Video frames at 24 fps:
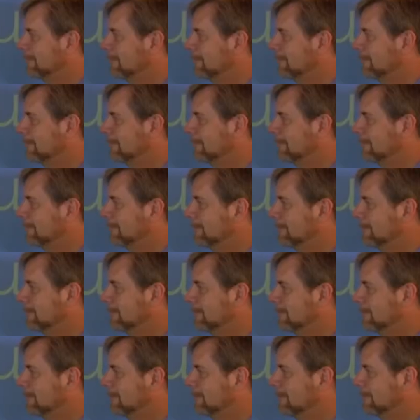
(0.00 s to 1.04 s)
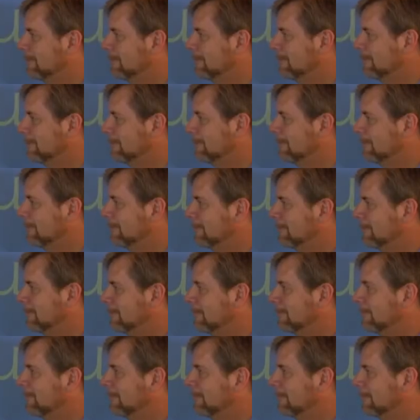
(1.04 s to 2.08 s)

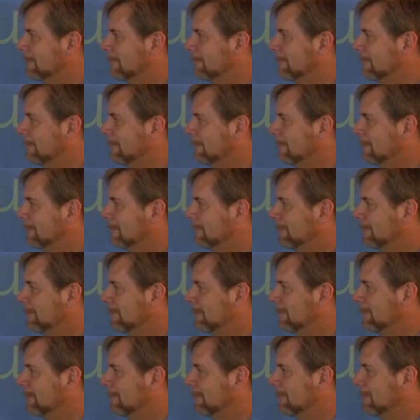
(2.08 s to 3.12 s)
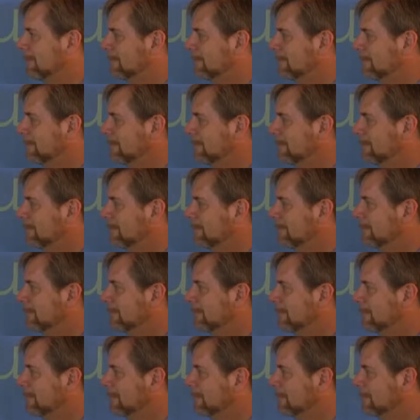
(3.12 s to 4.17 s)

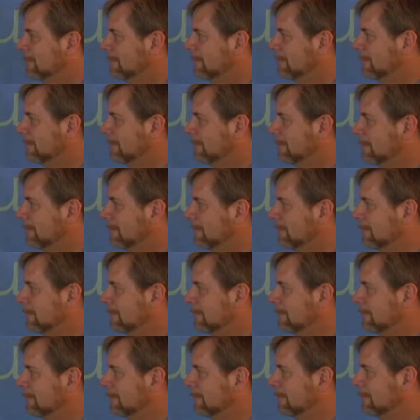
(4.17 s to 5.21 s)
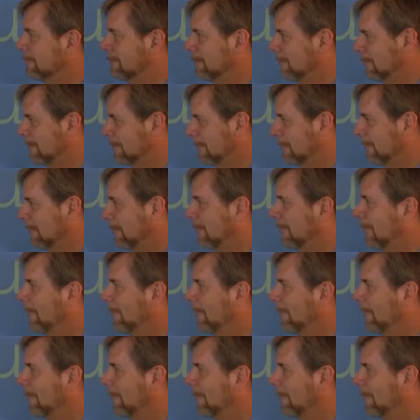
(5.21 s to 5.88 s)
[no speech]